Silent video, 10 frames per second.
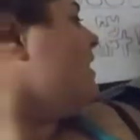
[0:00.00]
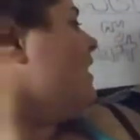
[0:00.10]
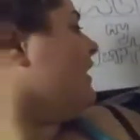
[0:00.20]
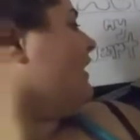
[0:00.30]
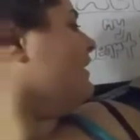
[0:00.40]

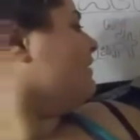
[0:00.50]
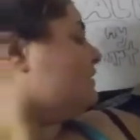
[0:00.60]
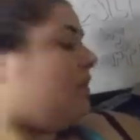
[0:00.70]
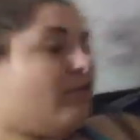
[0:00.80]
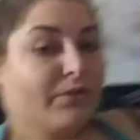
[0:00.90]
Again,
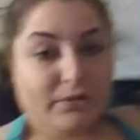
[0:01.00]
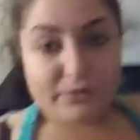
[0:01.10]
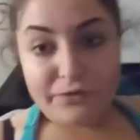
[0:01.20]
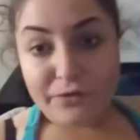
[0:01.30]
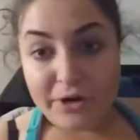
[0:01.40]
so
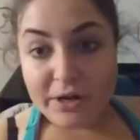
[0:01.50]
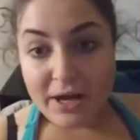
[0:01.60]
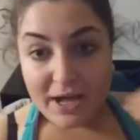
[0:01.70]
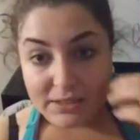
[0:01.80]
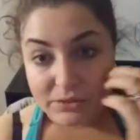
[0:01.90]
for you
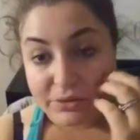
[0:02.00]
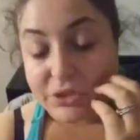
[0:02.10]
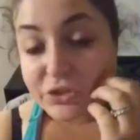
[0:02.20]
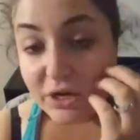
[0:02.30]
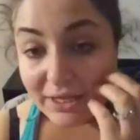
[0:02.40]
guys who are
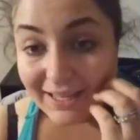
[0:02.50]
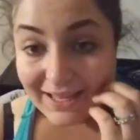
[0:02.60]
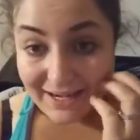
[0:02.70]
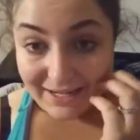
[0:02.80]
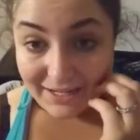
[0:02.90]
struggling
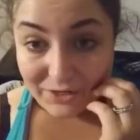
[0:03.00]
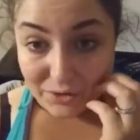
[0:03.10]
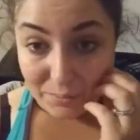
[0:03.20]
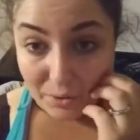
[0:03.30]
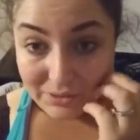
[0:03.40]
getting in
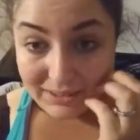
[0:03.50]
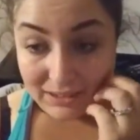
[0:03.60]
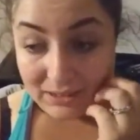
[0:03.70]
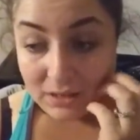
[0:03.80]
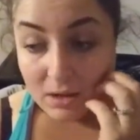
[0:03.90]
your
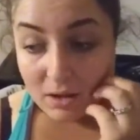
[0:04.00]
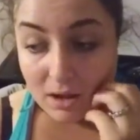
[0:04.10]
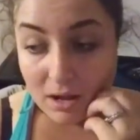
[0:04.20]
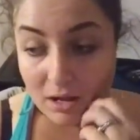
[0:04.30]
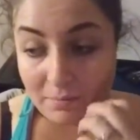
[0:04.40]
protein,
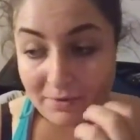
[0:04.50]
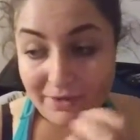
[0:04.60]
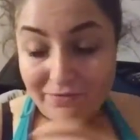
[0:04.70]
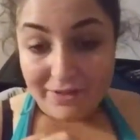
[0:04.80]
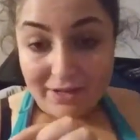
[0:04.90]

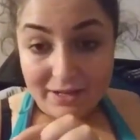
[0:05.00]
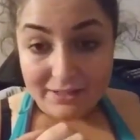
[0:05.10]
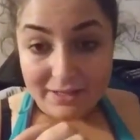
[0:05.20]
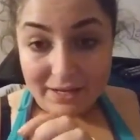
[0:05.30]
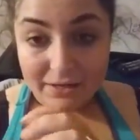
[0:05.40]
if the
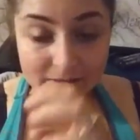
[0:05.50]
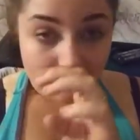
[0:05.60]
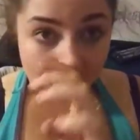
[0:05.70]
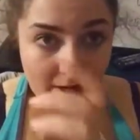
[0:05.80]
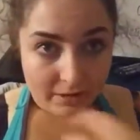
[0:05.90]
container,
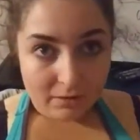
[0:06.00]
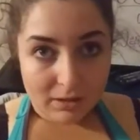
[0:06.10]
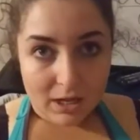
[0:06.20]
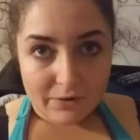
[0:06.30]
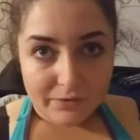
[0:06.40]
so I know
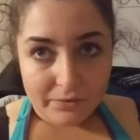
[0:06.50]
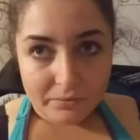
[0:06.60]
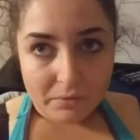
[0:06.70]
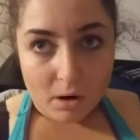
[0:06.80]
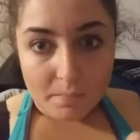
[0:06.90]
a lot of
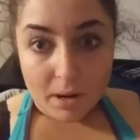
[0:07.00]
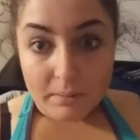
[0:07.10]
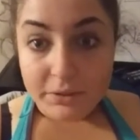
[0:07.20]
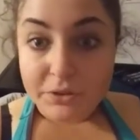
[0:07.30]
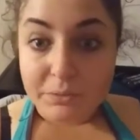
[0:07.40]
you are
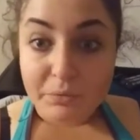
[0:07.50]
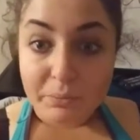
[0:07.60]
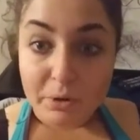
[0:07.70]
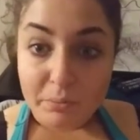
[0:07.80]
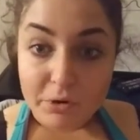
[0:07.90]
probably doing
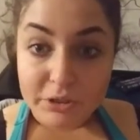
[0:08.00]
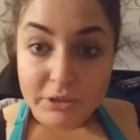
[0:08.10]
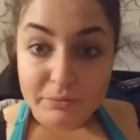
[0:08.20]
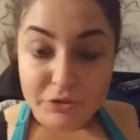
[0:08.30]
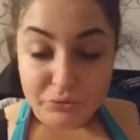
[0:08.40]
Premier
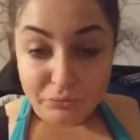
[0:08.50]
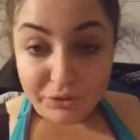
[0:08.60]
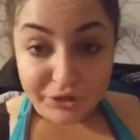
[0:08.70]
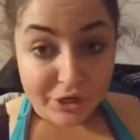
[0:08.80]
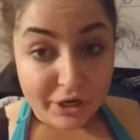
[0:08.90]
Protein, which is
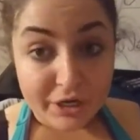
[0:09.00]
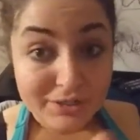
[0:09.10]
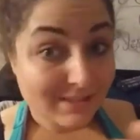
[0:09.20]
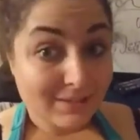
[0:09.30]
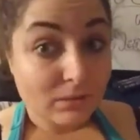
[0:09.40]
really good.
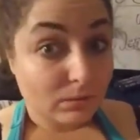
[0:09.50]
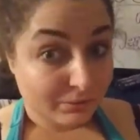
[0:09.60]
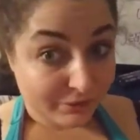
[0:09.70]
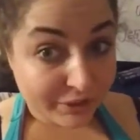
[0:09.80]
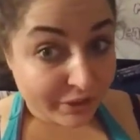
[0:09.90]
It's
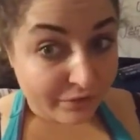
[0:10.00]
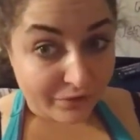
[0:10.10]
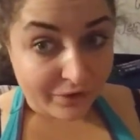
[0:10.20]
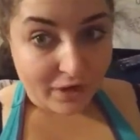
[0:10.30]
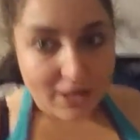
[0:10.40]
really good
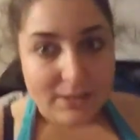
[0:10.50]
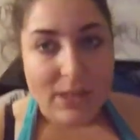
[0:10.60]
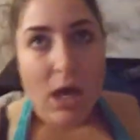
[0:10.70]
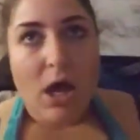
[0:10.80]
for you guys.